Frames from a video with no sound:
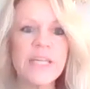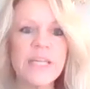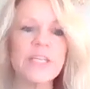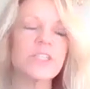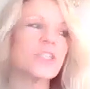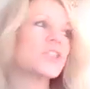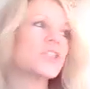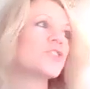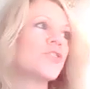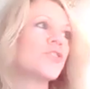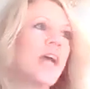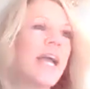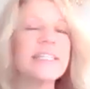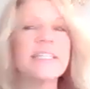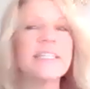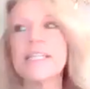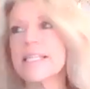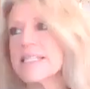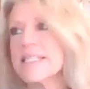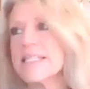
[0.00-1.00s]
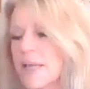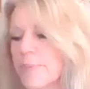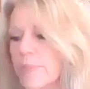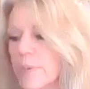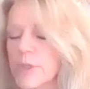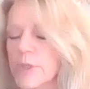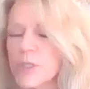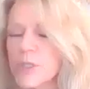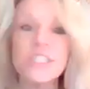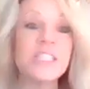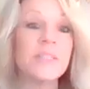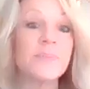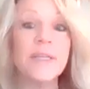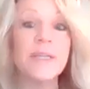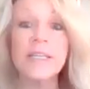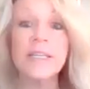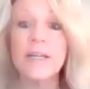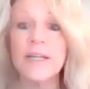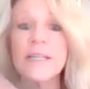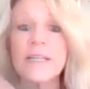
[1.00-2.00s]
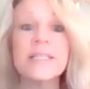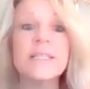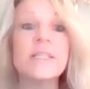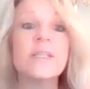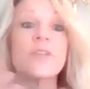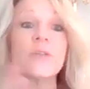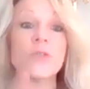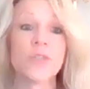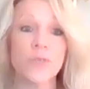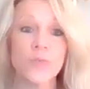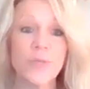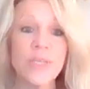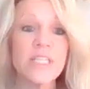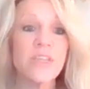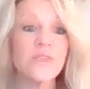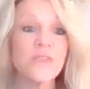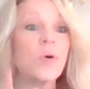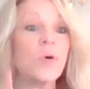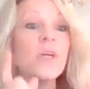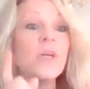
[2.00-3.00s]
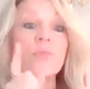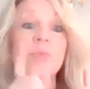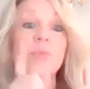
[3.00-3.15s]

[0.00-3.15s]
being attracted to this type of person? It's because there's a reason for it.